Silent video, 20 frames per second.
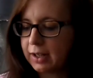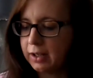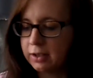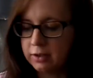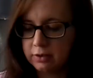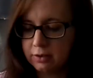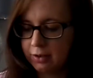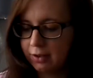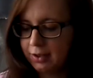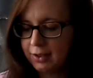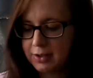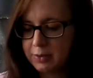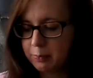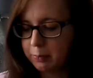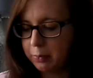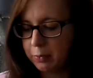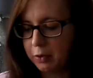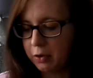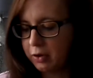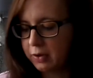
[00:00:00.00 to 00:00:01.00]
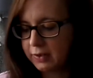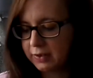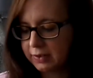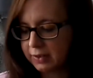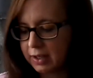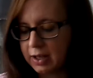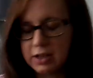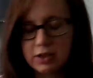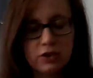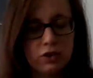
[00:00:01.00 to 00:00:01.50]
And it's,
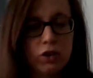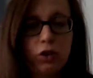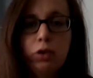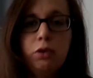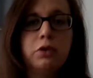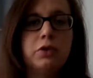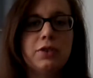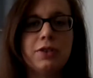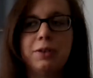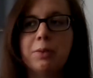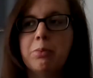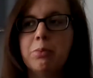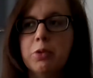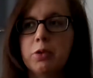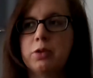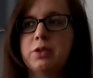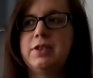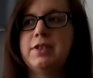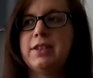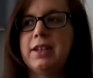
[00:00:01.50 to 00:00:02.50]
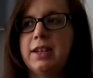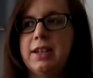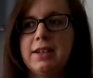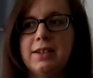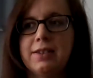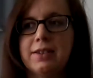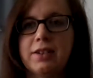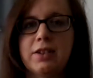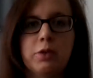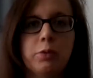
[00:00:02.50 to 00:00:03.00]
honestly, it's used most
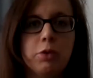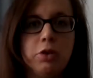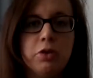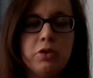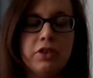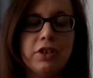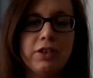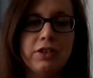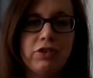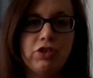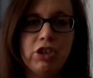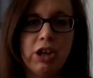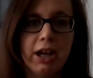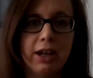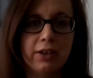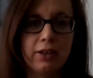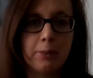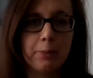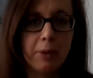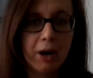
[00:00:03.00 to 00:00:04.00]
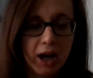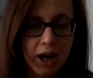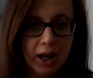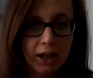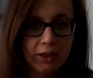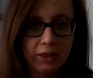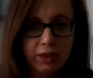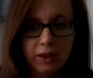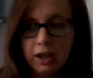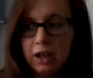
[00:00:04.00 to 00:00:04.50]
days because we use it to check the
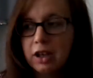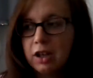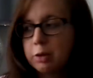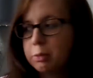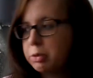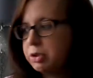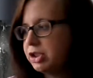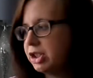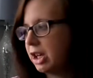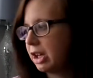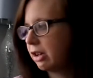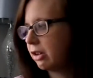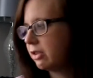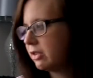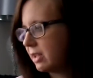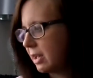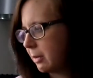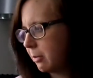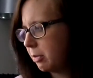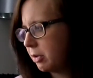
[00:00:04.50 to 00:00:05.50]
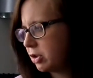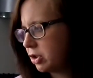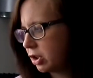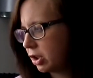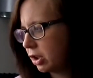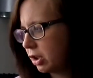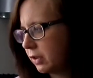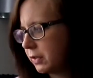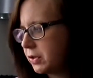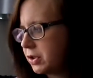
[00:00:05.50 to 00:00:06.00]
bath, we check her
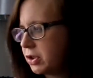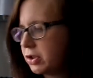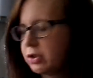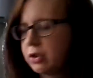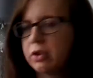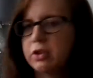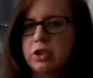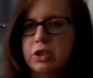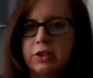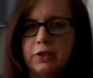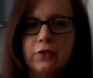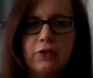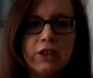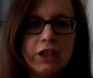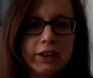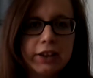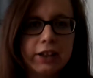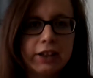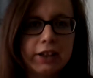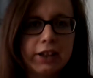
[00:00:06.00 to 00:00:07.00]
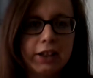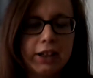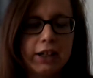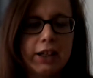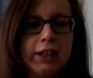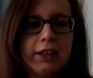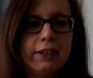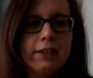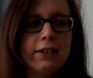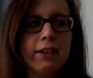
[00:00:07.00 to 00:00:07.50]
temperature if she's not just feeling
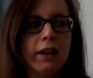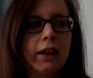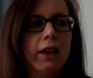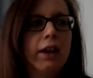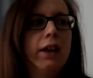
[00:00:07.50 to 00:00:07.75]
great.